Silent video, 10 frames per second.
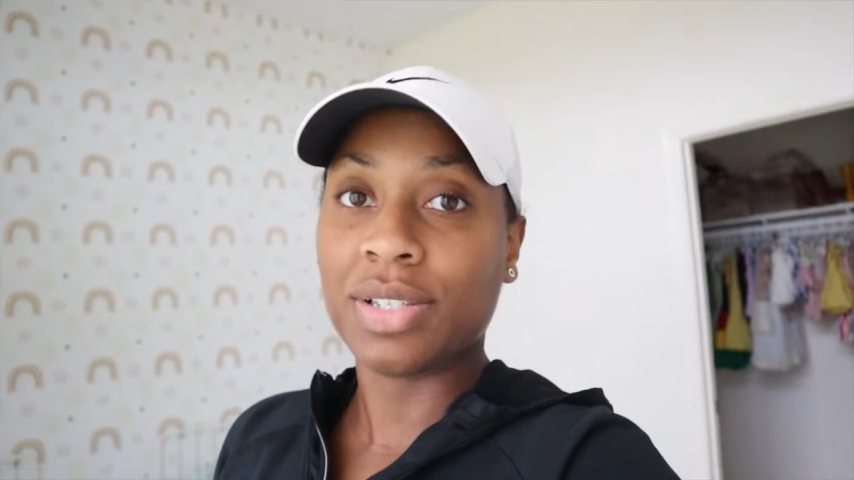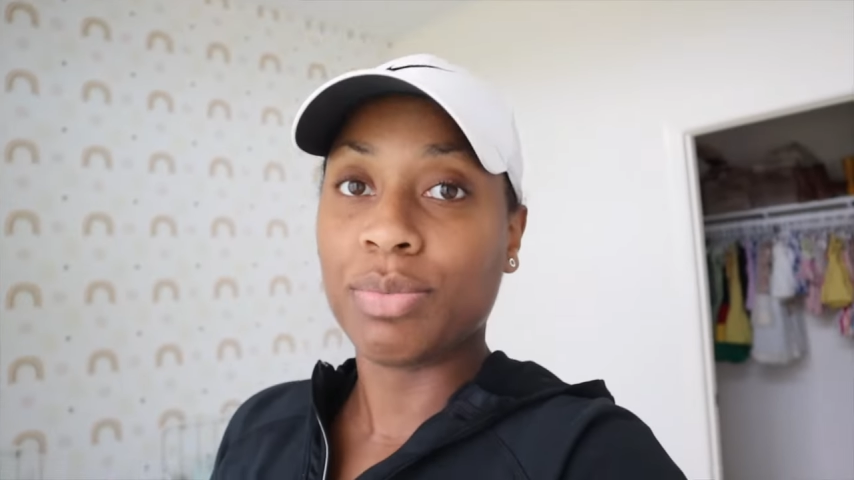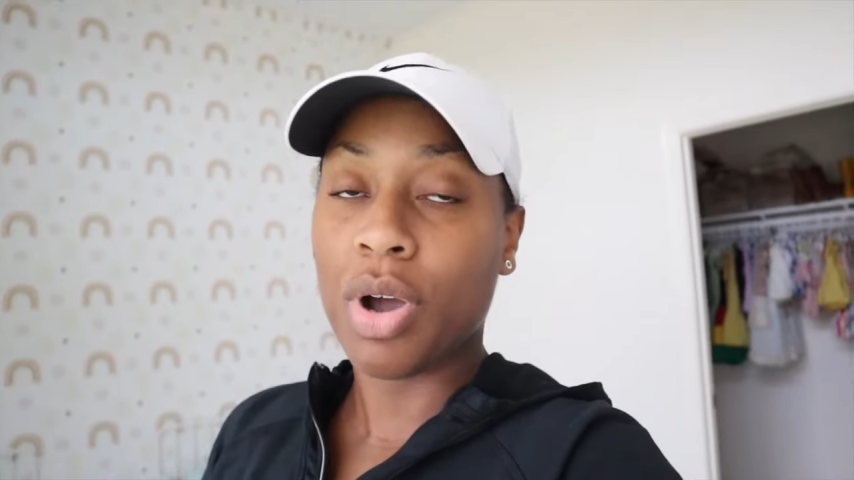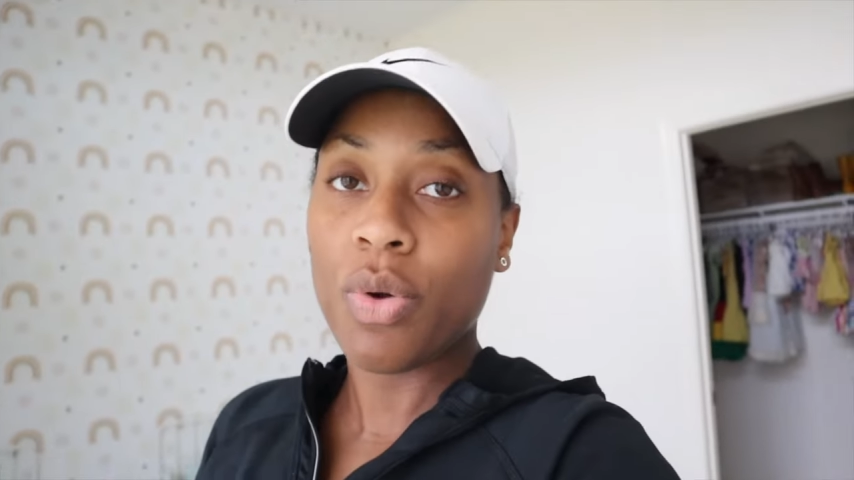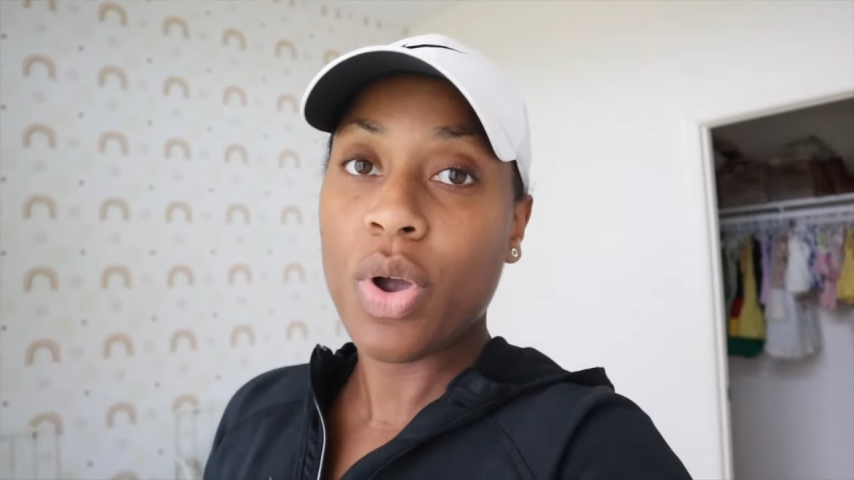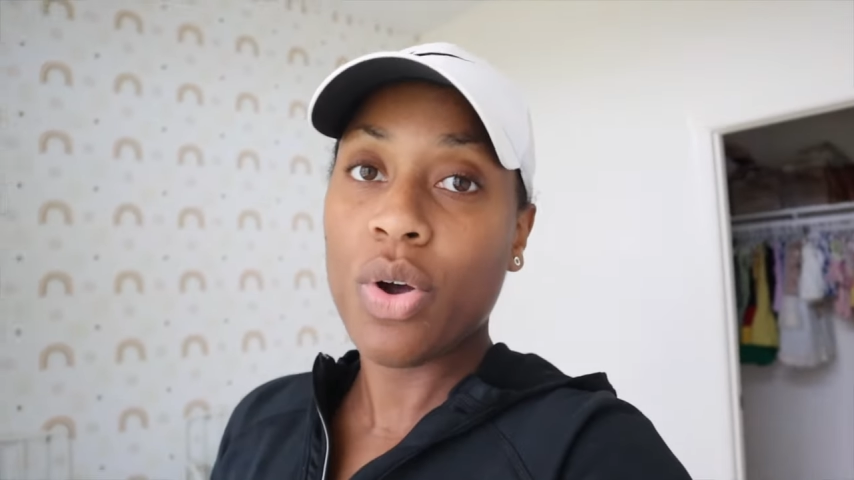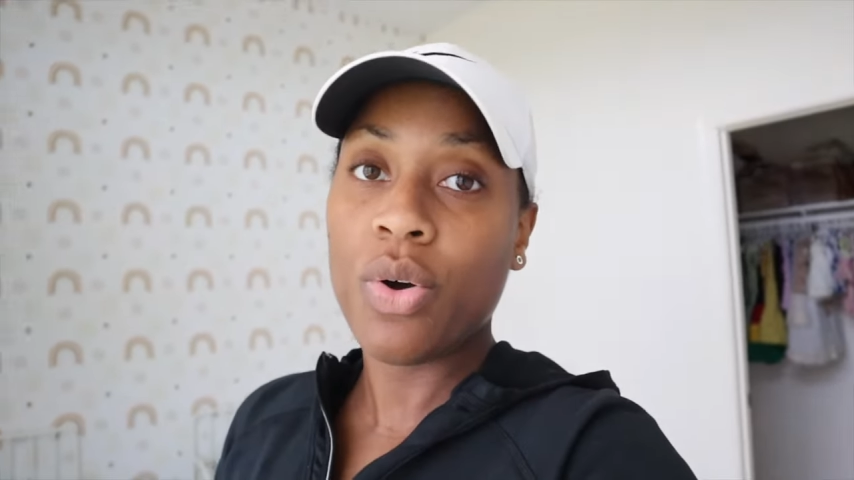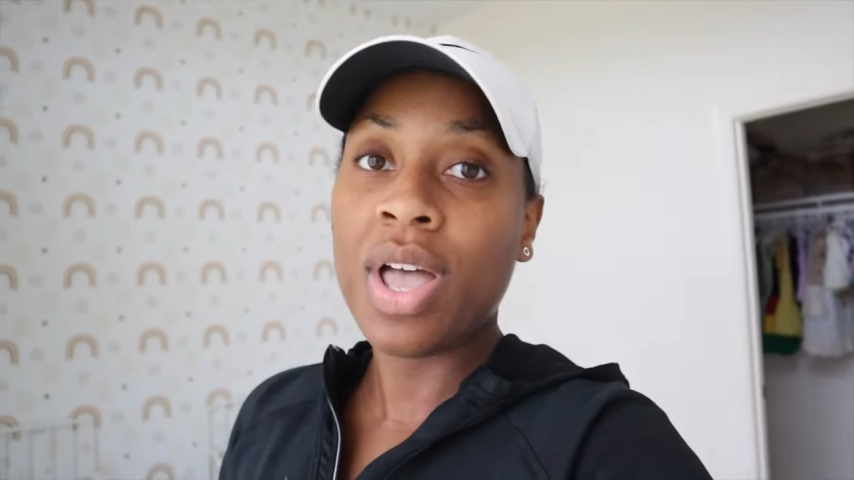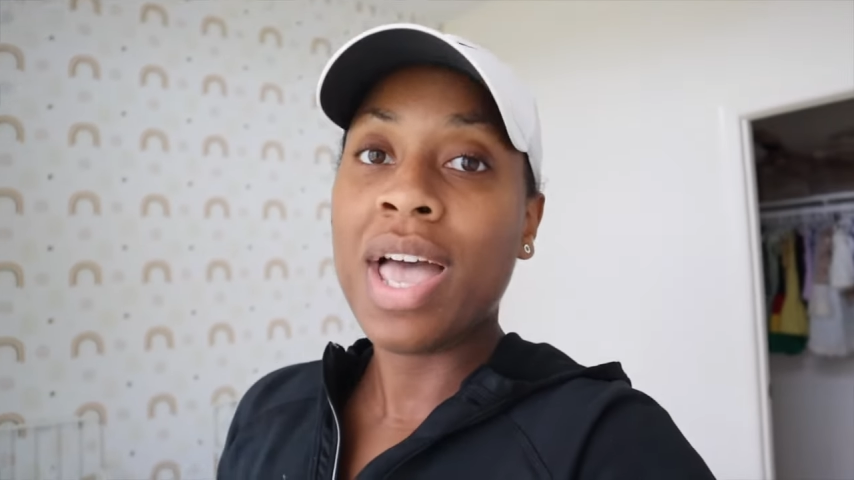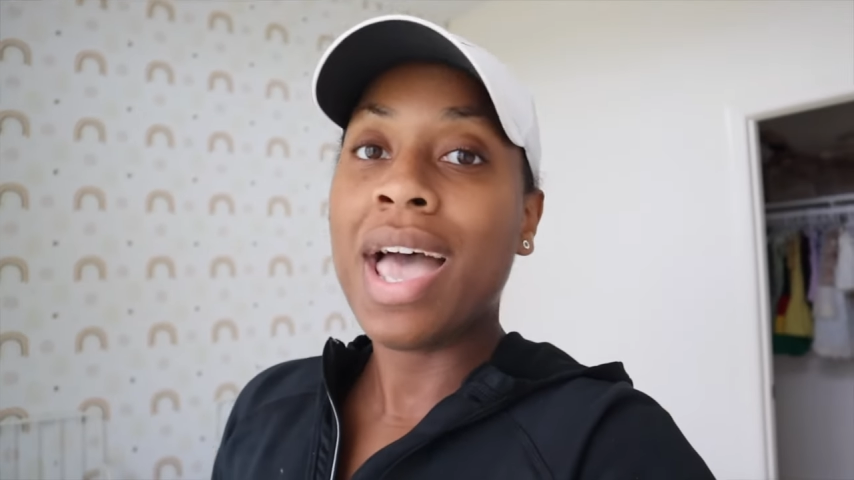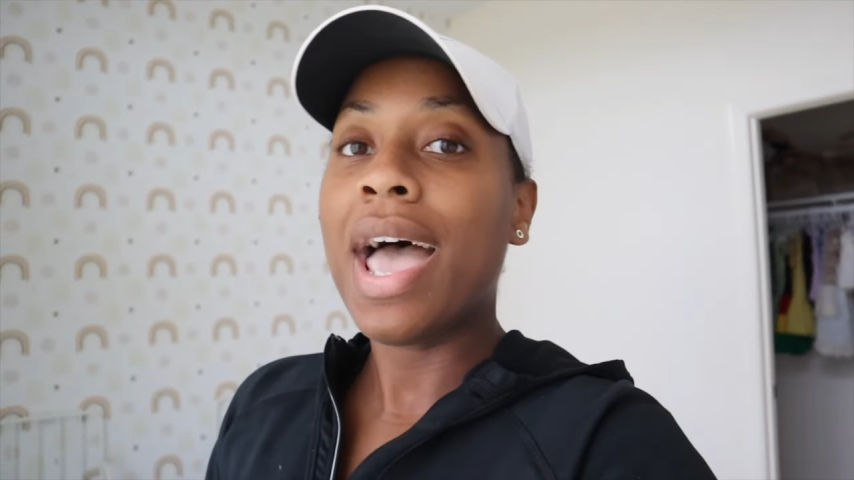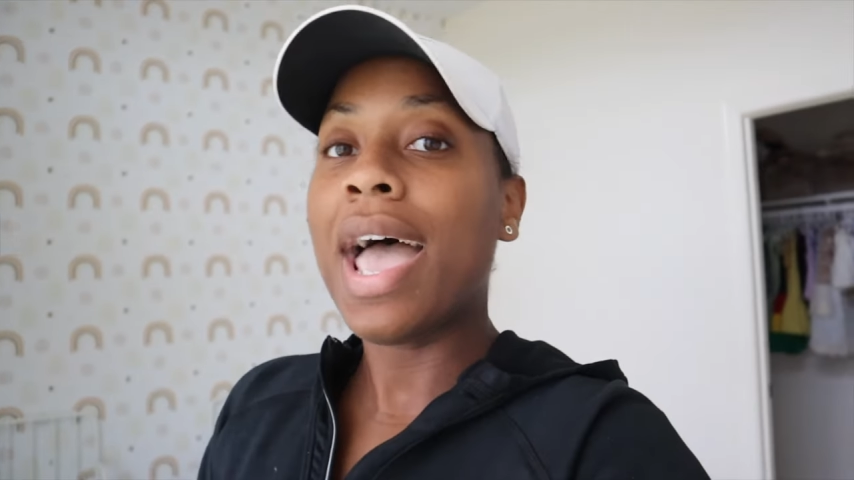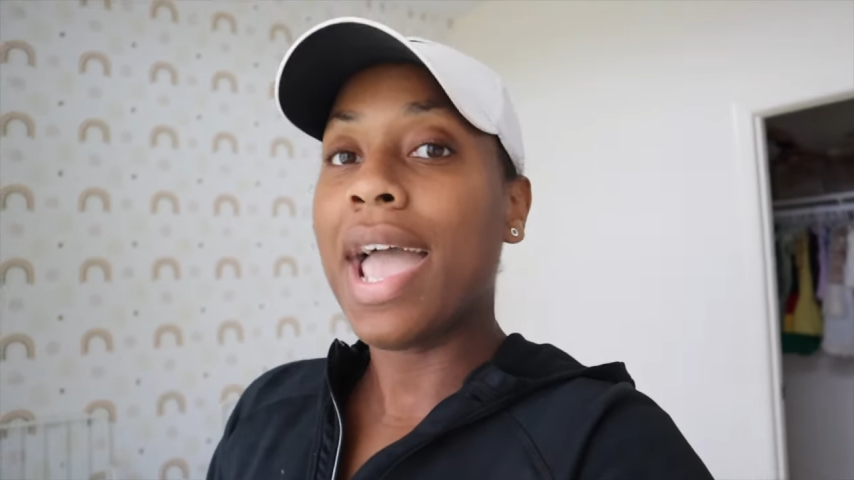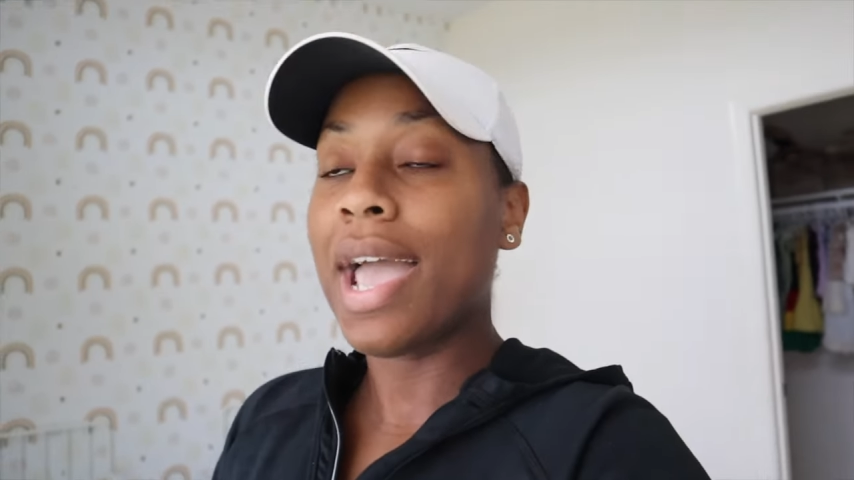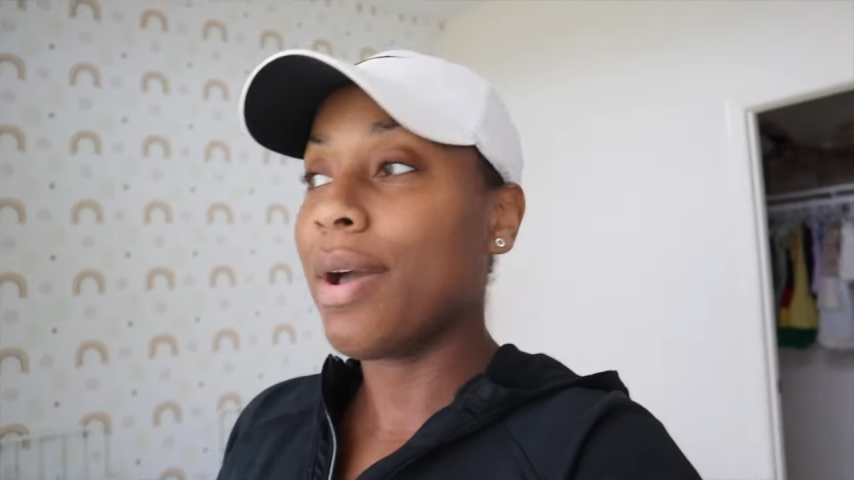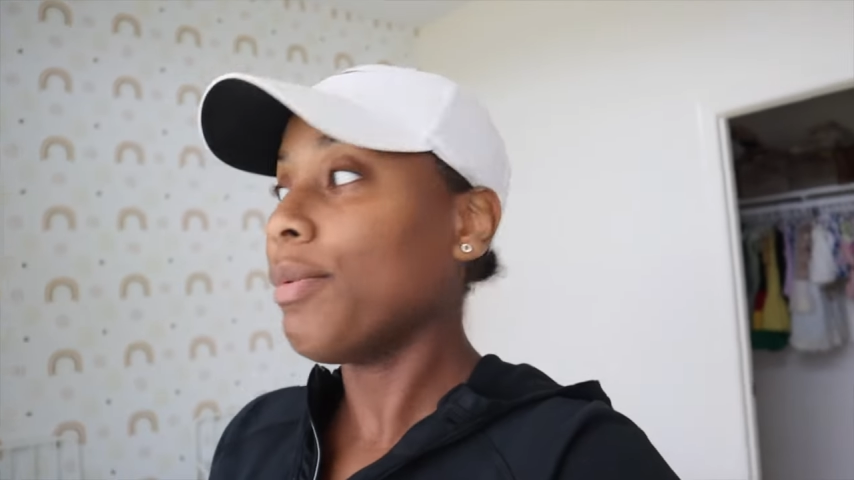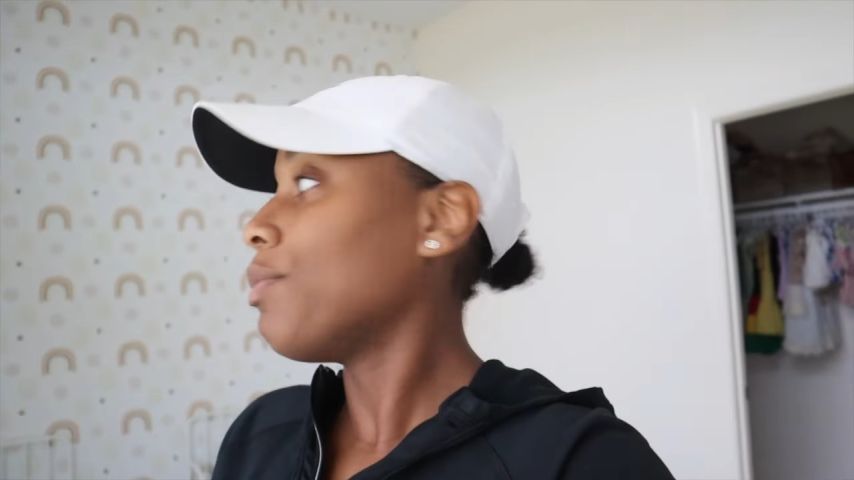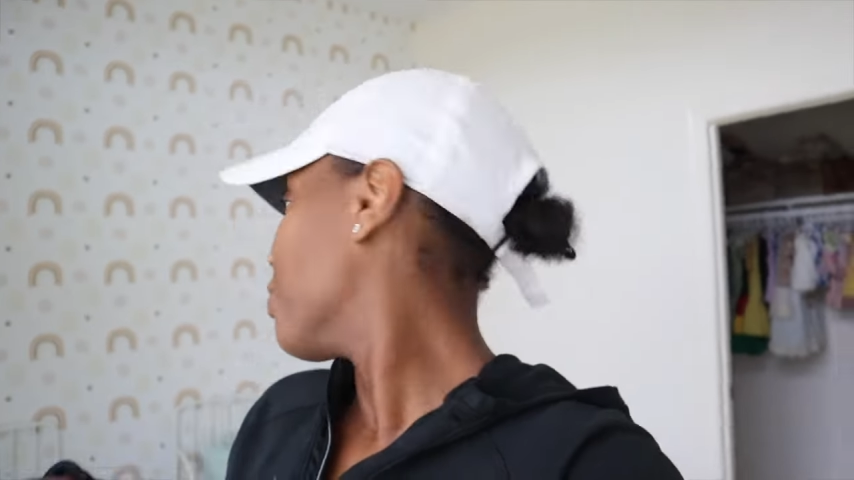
tomorrow and